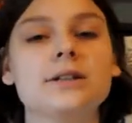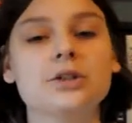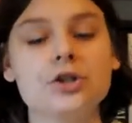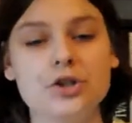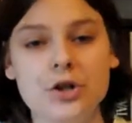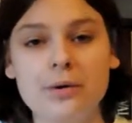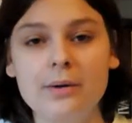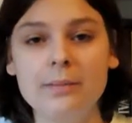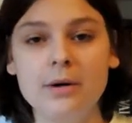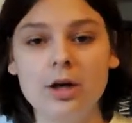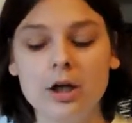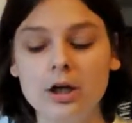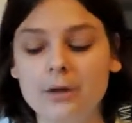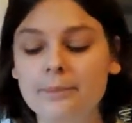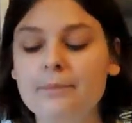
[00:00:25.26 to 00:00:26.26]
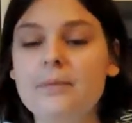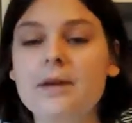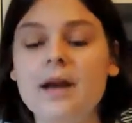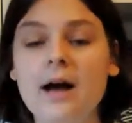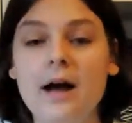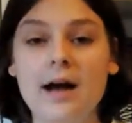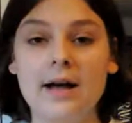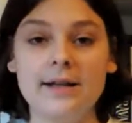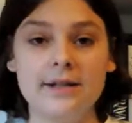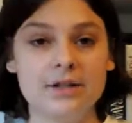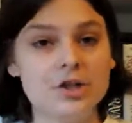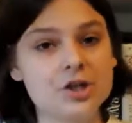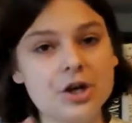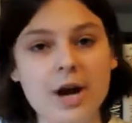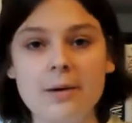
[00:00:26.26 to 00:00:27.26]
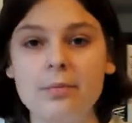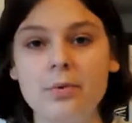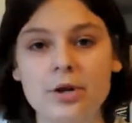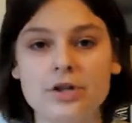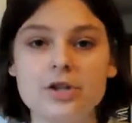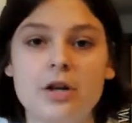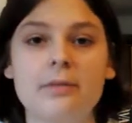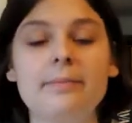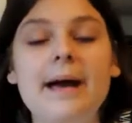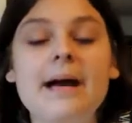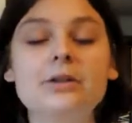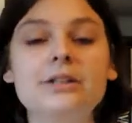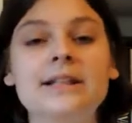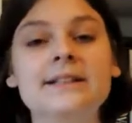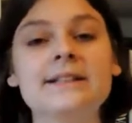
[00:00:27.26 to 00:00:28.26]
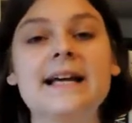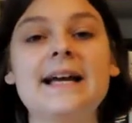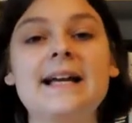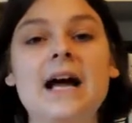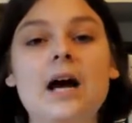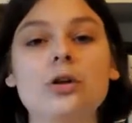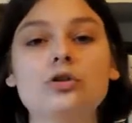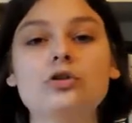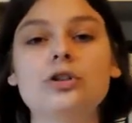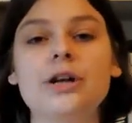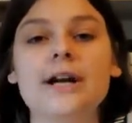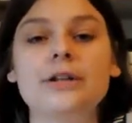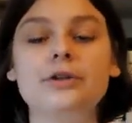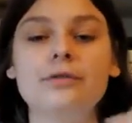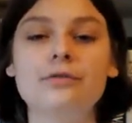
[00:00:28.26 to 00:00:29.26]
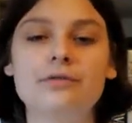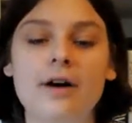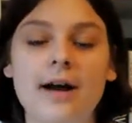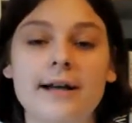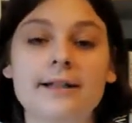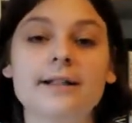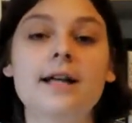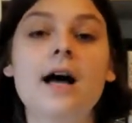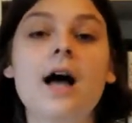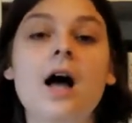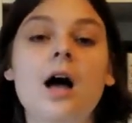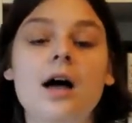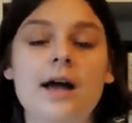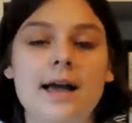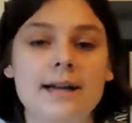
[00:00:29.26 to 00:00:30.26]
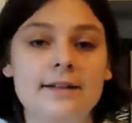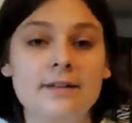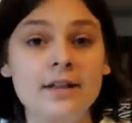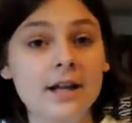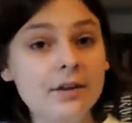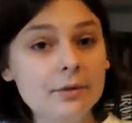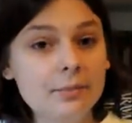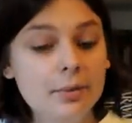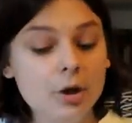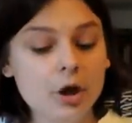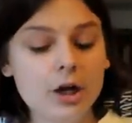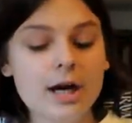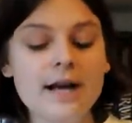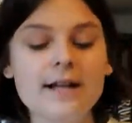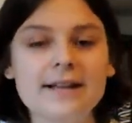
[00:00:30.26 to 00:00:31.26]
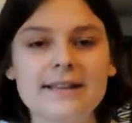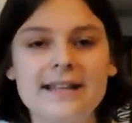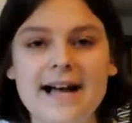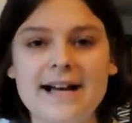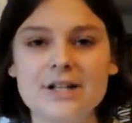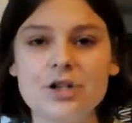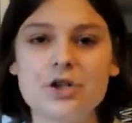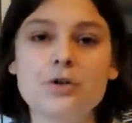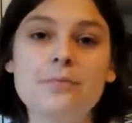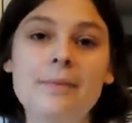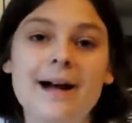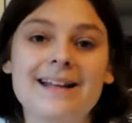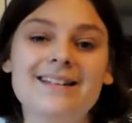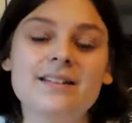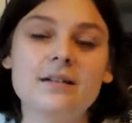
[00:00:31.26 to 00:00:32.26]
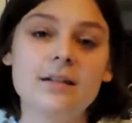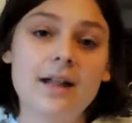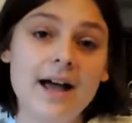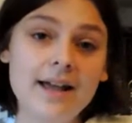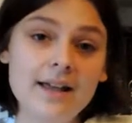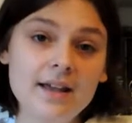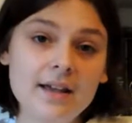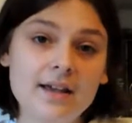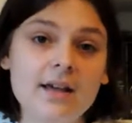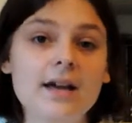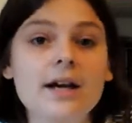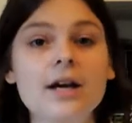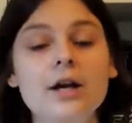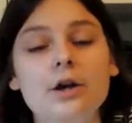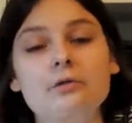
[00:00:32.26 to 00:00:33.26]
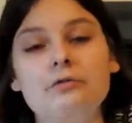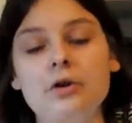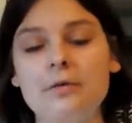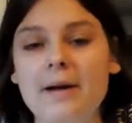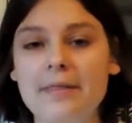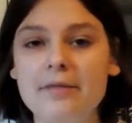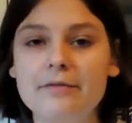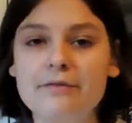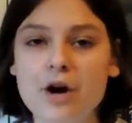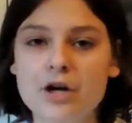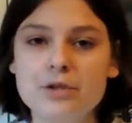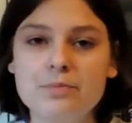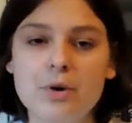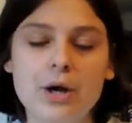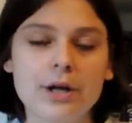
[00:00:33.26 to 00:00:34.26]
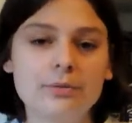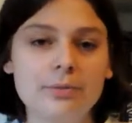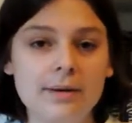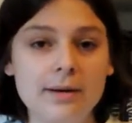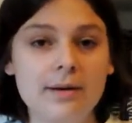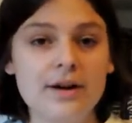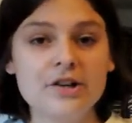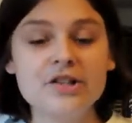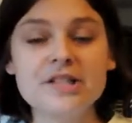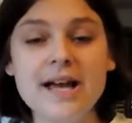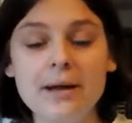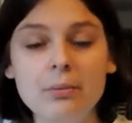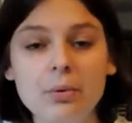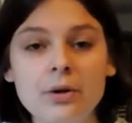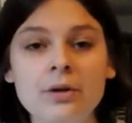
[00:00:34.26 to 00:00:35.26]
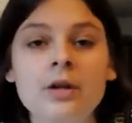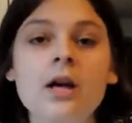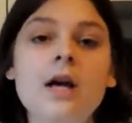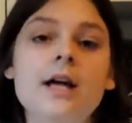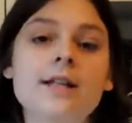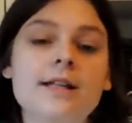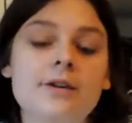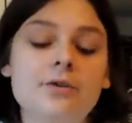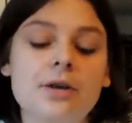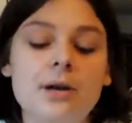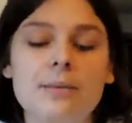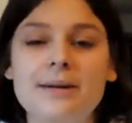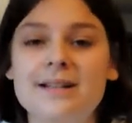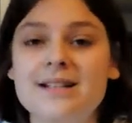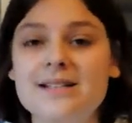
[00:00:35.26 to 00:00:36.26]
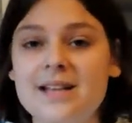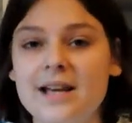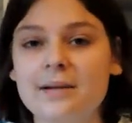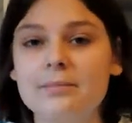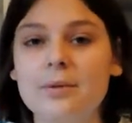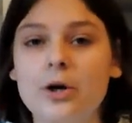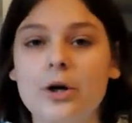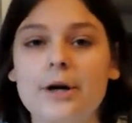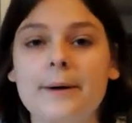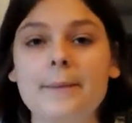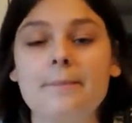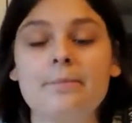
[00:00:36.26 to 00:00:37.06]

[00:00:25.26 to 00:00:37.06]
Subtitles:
show a book and describe what it's all about, and then I'll try to find another book that you might like. If you read the first book and really liked that one, then you can read the second book